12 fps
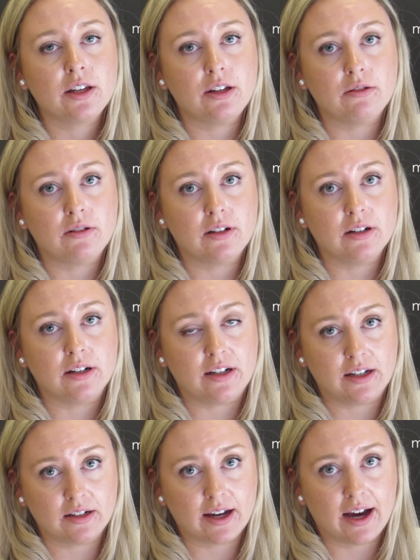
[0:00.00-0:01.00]
you
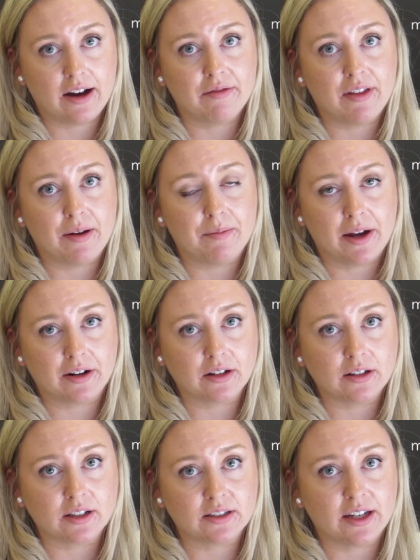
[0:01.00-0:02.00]
need to have that
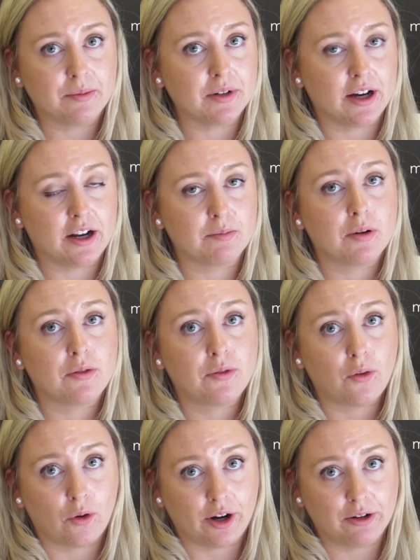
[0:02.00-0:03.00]
medical exam done
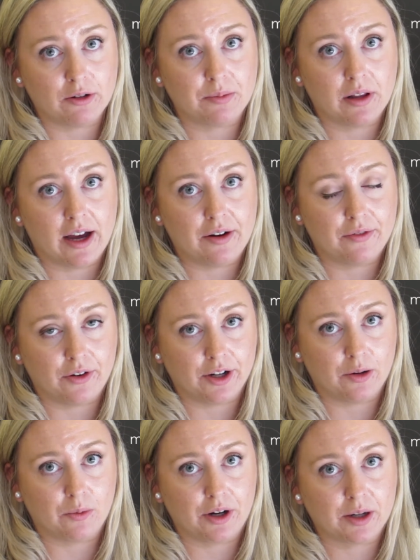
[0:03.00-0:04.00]
before you apply for
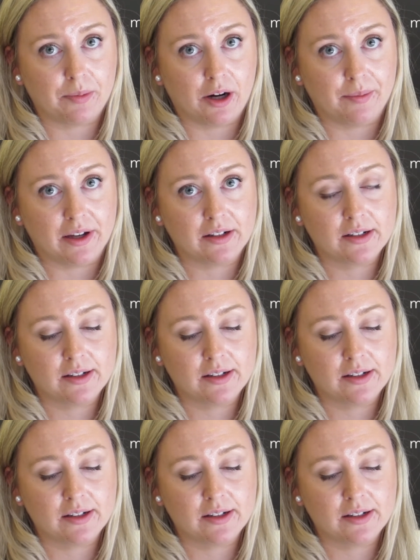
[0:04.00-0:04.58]
your work permit.